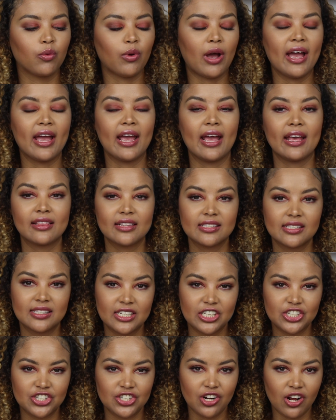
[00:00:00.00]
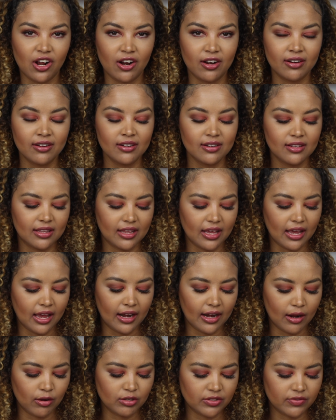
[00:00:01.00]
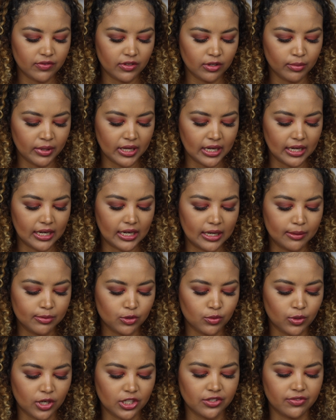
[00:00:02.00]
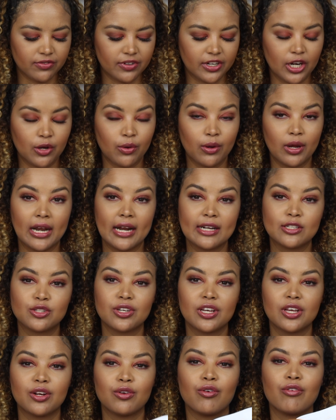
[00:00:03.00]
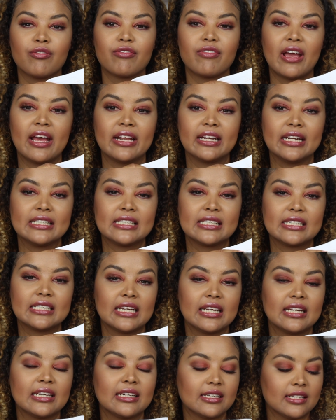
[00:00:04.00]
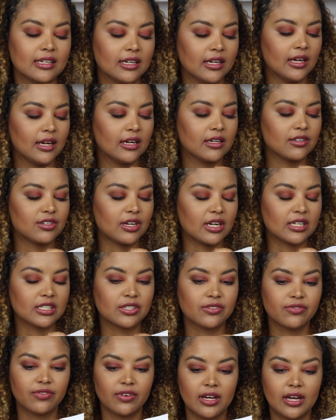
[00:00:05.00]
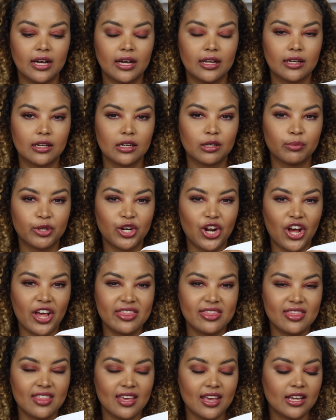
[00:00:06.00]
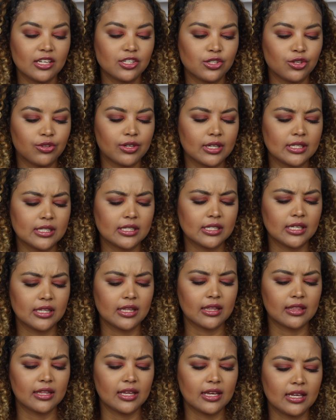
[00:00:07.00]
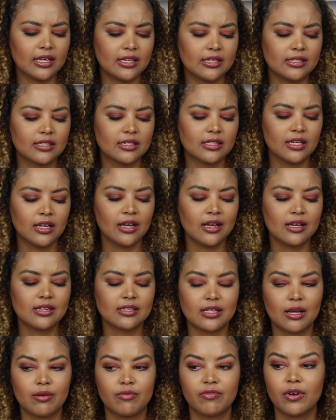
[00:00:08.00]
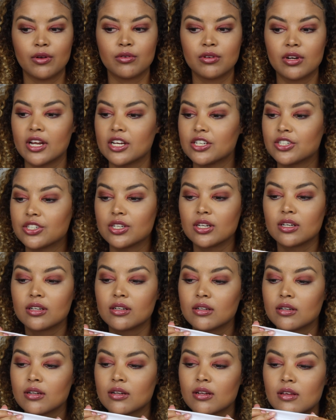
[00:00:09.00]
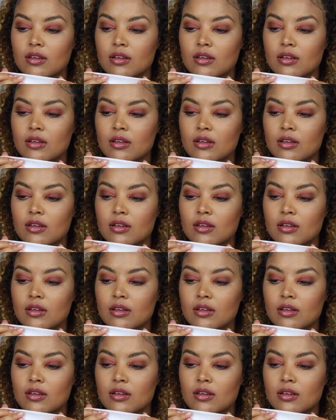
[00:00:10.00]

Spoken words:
had this t-shirt on and I was filming a lip swatch video, and I took it off, and it did transfer a little bit on there, so you can see that there is some foundation.